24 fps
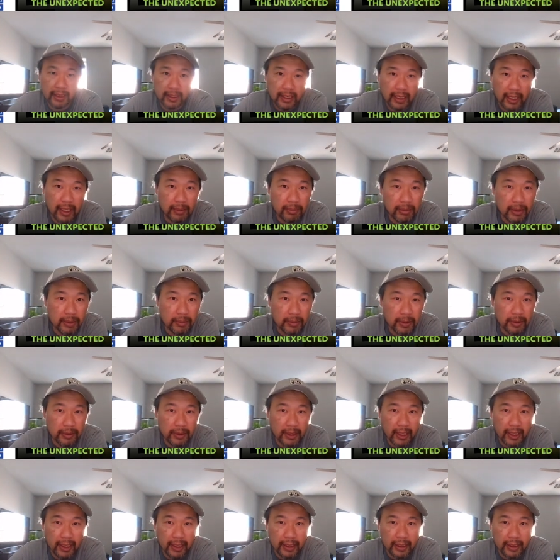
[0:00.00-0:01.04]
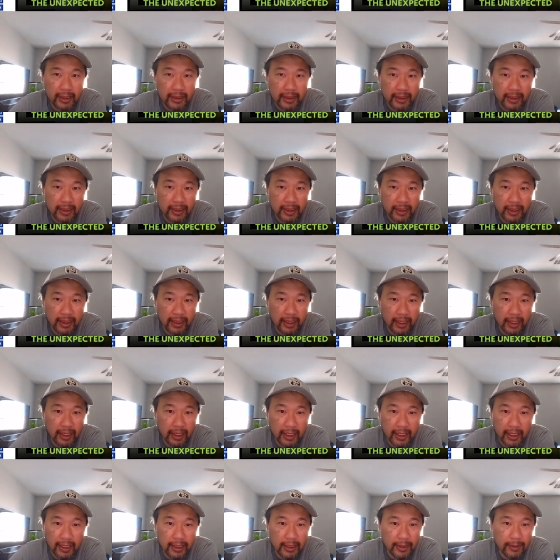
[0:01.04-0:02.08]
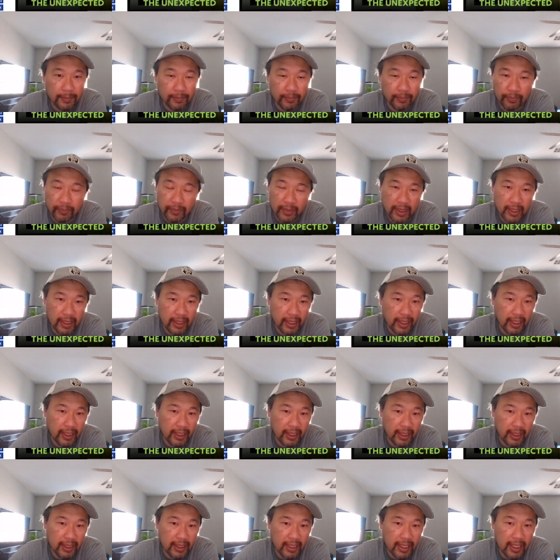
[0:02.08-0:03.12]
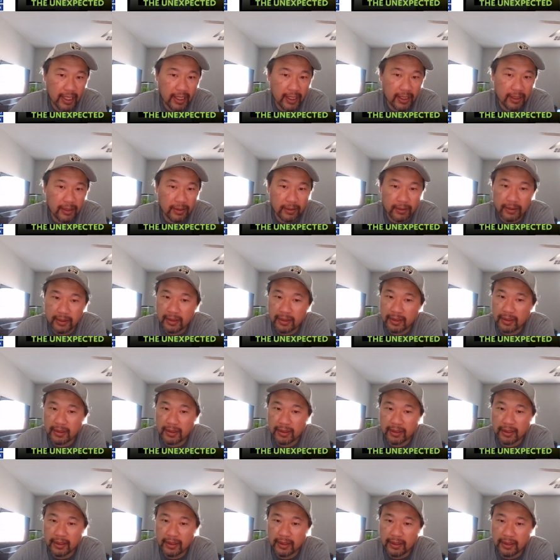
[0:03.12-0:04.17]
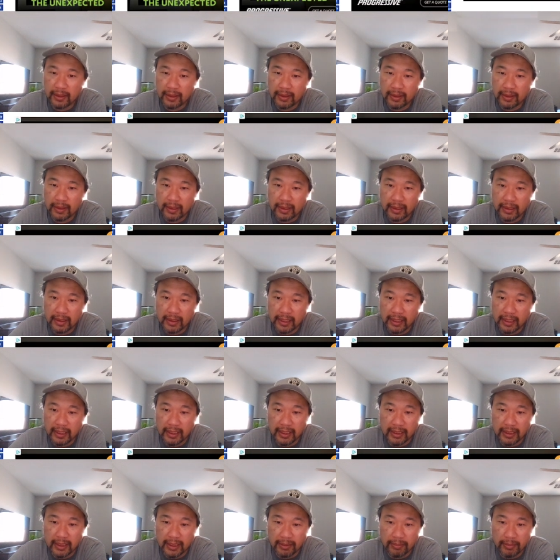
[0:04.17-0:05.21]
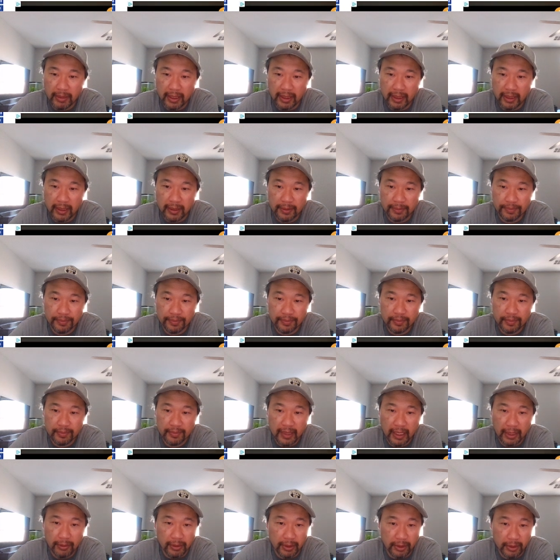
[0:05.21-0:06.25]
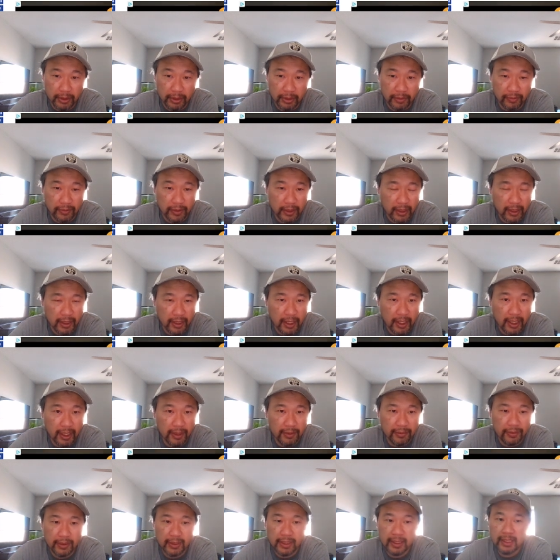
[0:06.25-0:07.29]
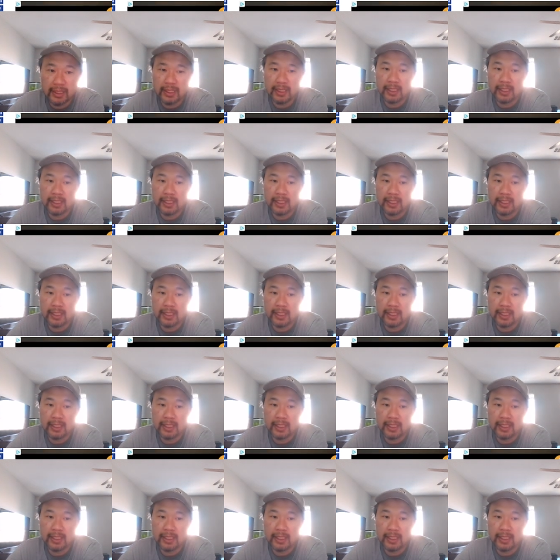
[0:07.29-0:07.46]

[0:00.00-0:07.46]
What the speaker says: at the time, Democrats. And how didn't seem like they were too far off